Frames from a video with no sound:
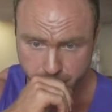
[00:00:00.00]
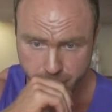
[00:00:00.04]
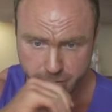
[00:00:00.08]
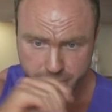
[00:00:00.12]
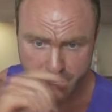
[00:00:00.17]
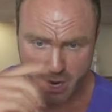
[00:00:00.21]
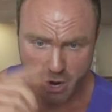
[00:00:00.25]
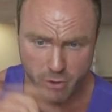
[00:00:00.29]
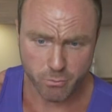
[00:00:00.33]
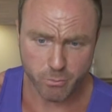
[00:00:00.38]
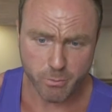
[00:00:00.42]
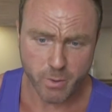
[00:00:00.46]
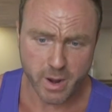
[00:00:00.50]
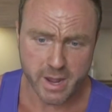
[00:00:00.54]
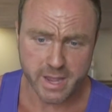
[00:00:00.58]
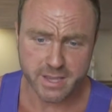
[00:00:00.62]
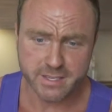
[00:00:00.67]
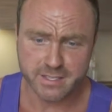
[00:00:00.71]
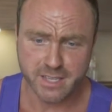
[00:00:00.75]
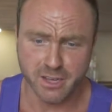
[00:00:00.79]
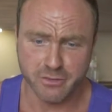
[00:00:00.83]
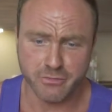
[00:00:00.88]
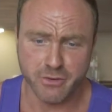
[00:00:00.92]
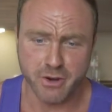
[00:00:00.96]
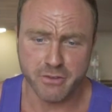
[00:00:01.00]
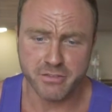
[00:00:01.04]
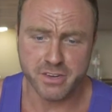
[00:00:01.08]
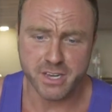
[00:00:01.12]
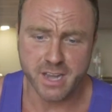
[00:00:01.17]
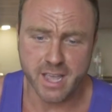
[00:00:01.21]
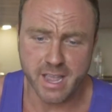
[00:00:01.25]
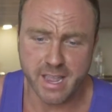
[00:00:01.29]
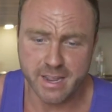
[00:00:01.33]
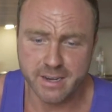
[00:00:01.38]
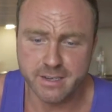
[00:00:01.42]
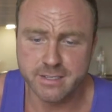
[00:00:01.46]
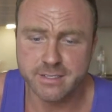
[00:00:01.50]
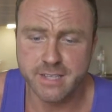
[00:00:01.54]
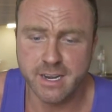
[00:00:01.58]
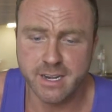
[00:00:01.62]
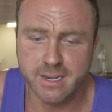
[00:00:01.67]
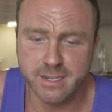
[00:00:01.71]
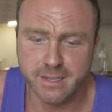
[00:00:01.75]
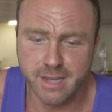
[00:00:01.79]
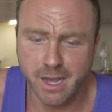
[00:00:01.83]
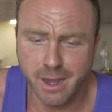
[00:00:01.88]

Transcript: Don't weigh yourself every day and suddenly,